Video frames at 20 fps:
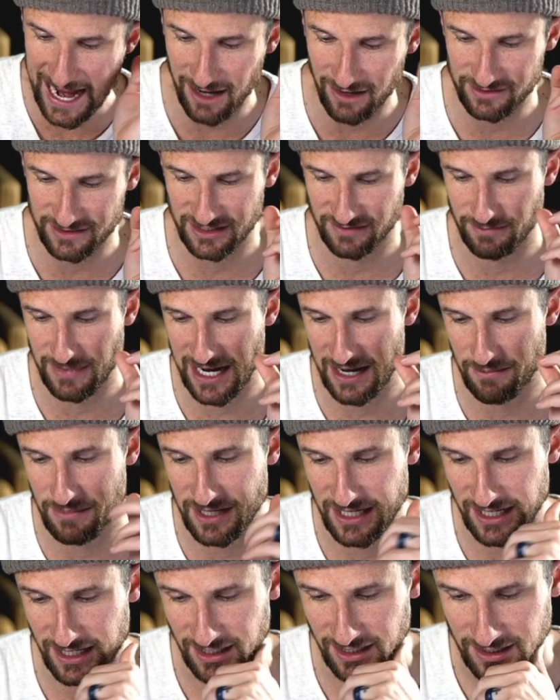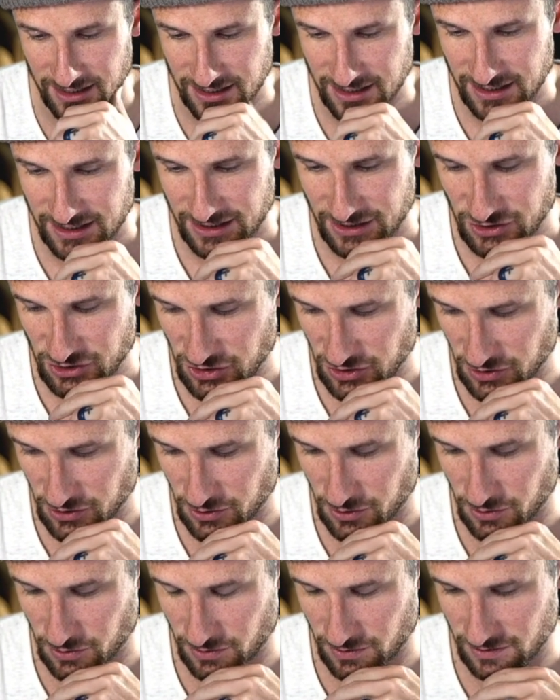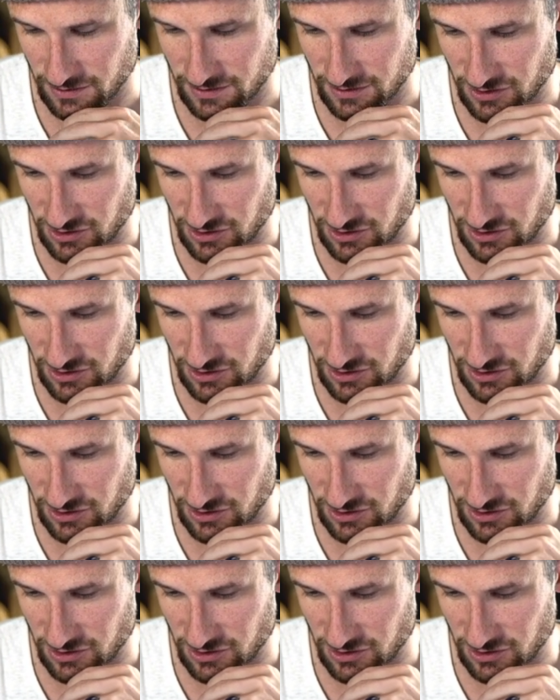ounce of my being to